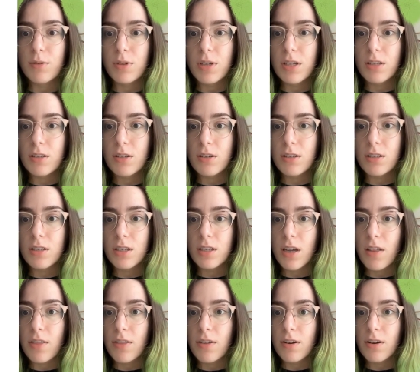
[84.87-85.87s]
We can look
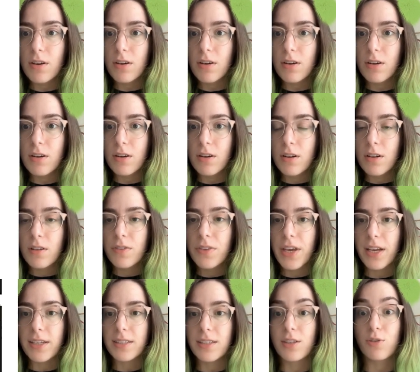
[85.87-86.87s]
together.
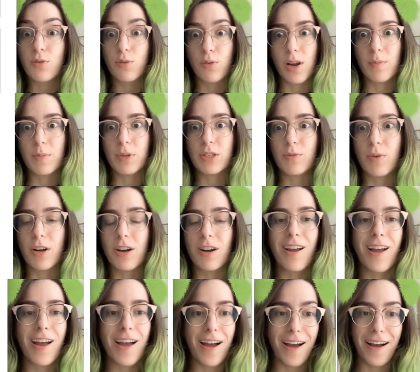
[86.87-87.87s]
Yes, the Crayman sweater.
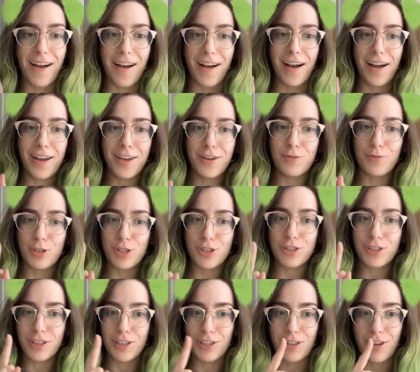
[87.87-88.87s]
I
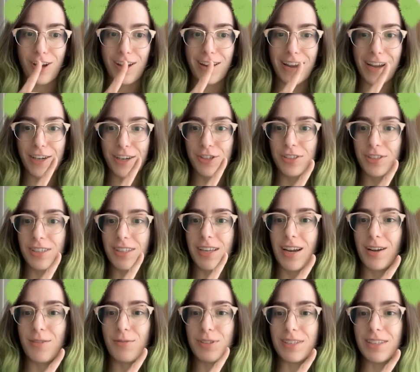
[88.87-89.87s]
originally thought actually
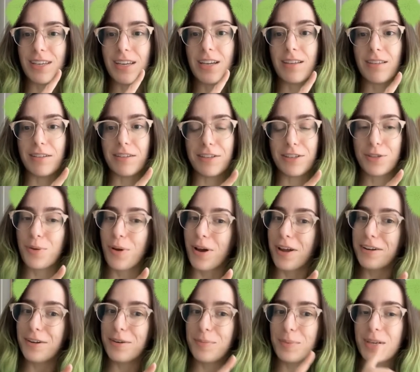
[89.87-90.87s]
that I was knitting this
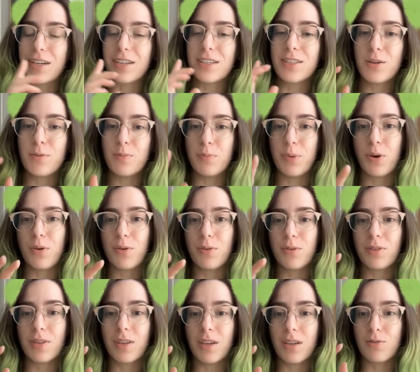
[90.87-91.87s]
sweater because they're
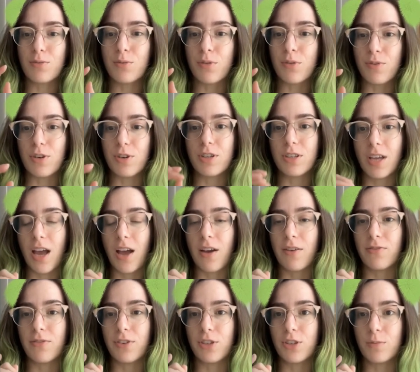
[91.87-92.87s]
both in reverse
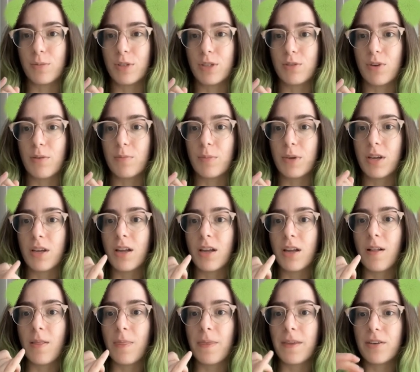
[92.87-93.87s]
half fisherman's rib.
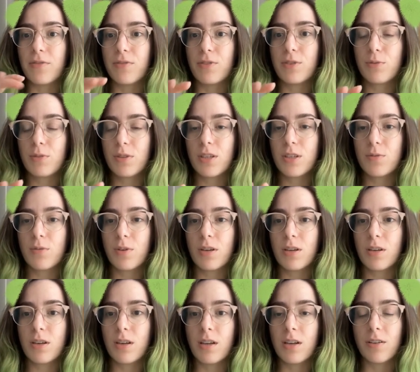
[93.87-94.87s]
The difference with this
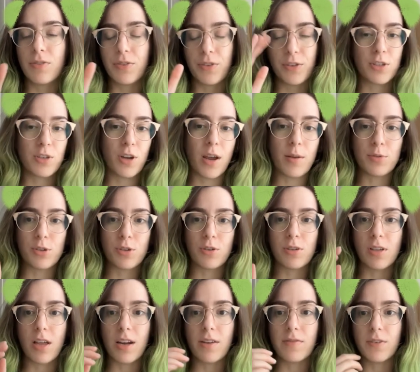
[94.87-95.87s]
one, there's I'm sure
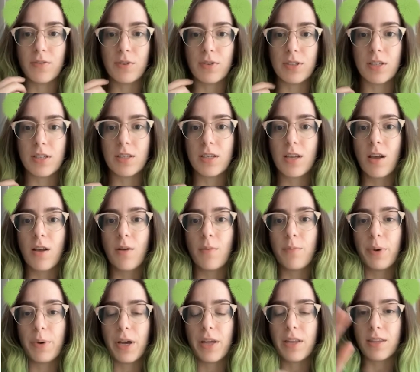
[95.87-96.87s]
a lot of differences,
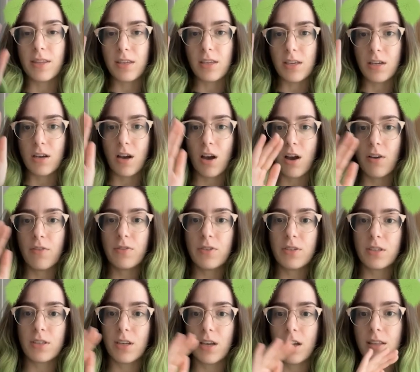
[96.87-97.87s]
but the
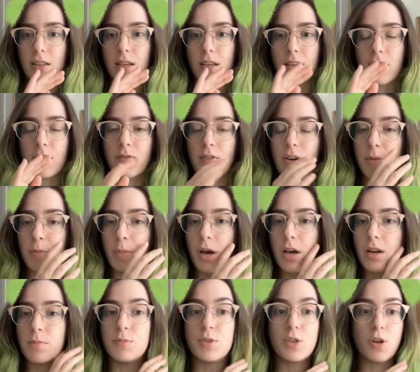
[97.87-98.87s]
cuffs and like the very
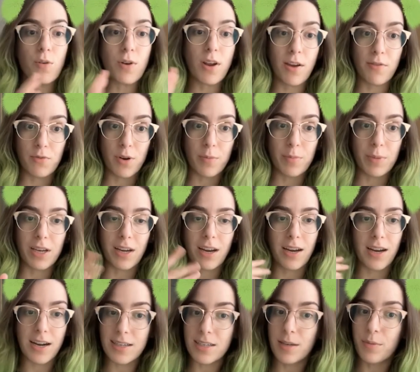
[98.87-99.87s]
bottom don't have ribbing,
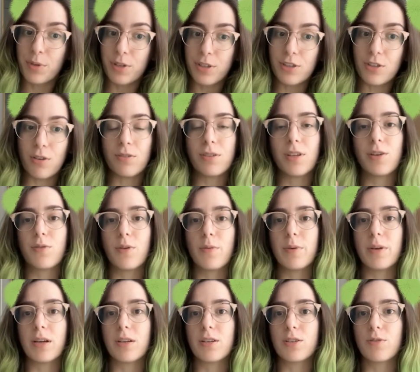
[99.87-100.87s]
and I typically don't like
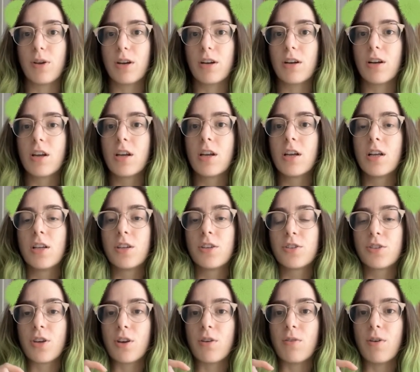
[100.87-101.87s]
ribbing on a sweater.
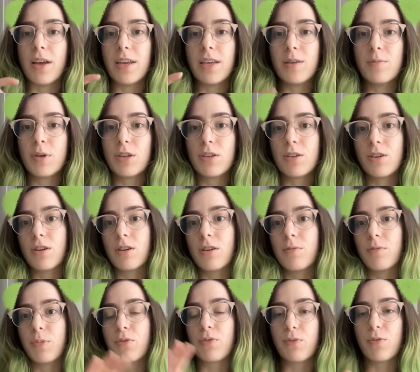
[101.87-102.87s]
So I emailed her
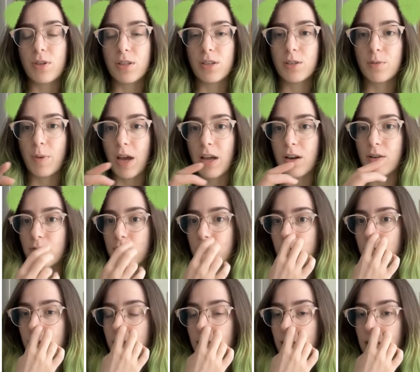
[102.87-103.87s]
before this pattern was
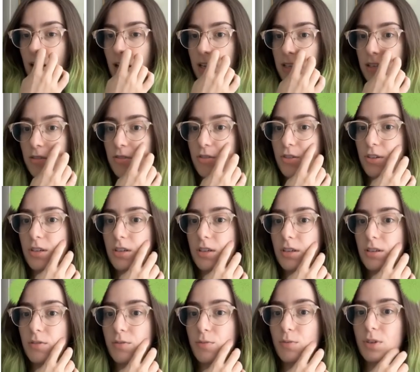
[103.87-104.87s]
released, asked if
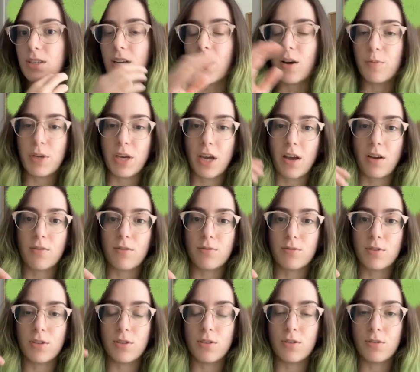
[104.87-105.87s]
she would tell me how
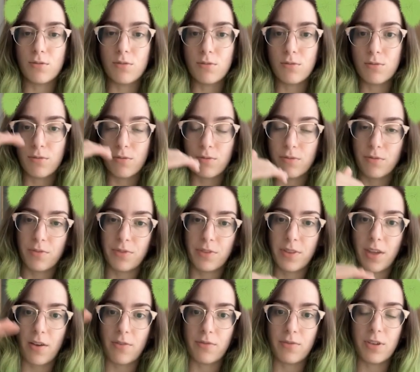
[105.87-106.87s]
to do
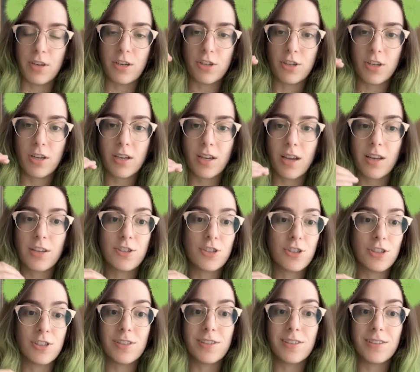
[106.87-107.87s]
that finishing, and
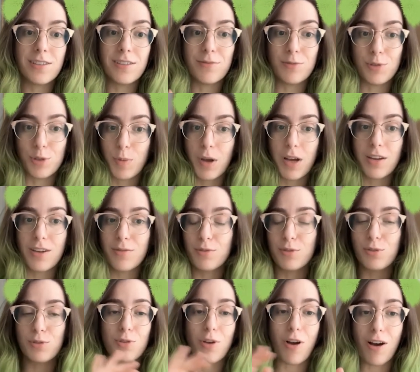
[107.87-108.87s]
she responded,
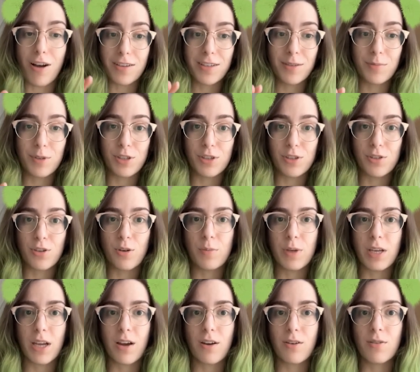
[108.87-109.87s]
which was awesome, and she told
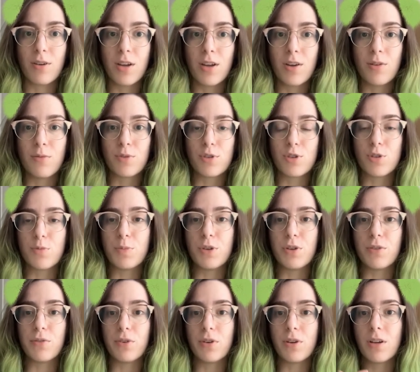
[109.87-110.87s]
me how, which was
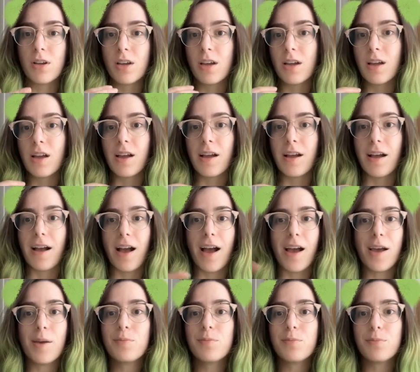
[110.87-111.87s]
beautiful.
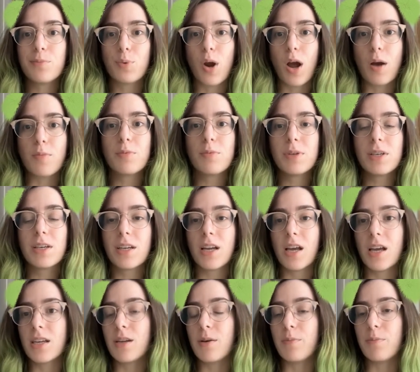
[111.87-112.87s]
I'm probably going to
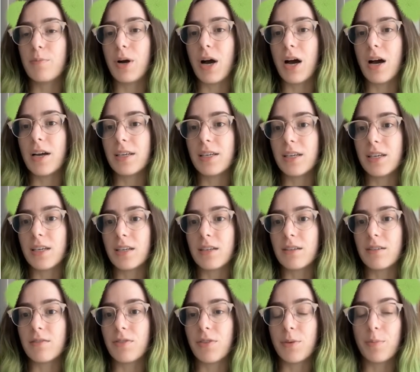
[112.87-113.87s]
end up
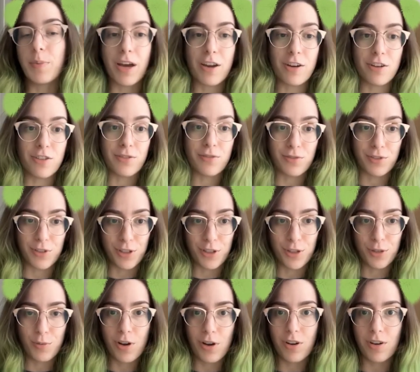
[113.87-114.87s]
buying the pattern for
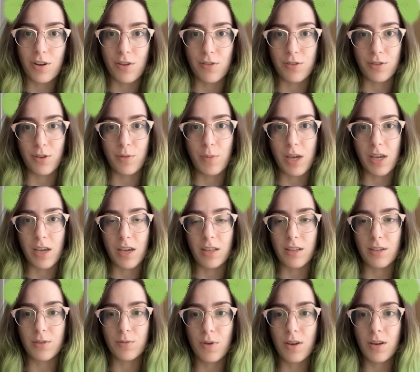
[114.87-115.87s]
this sweater and also making
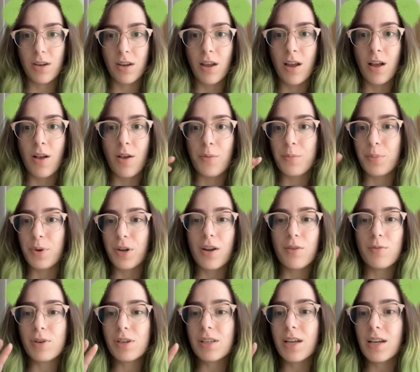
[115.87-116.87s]
this one. But I
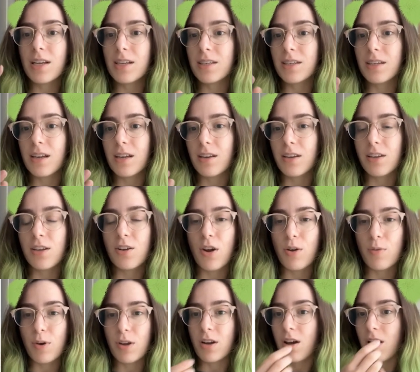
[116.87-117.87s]
realized,
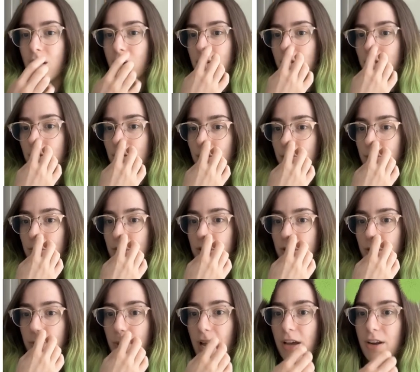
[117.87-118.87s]
I want to honor her
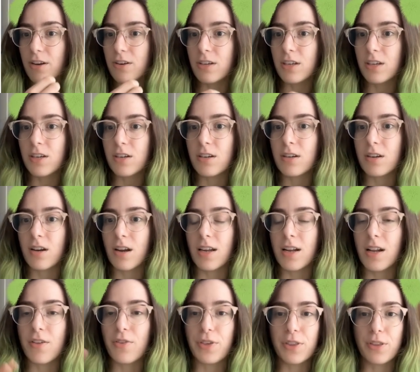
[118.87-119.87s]
original pattern here,
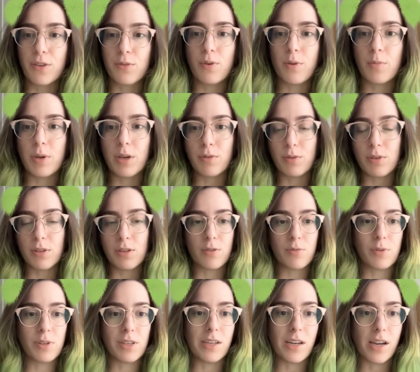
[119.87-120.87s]
and I think the ribbing would
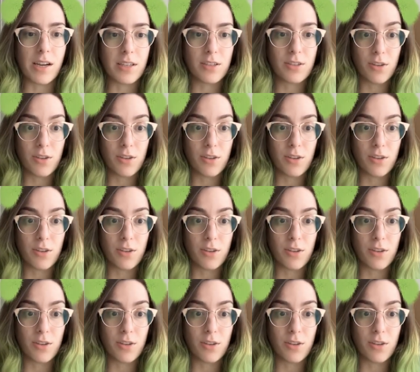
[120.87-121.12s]
look really nice.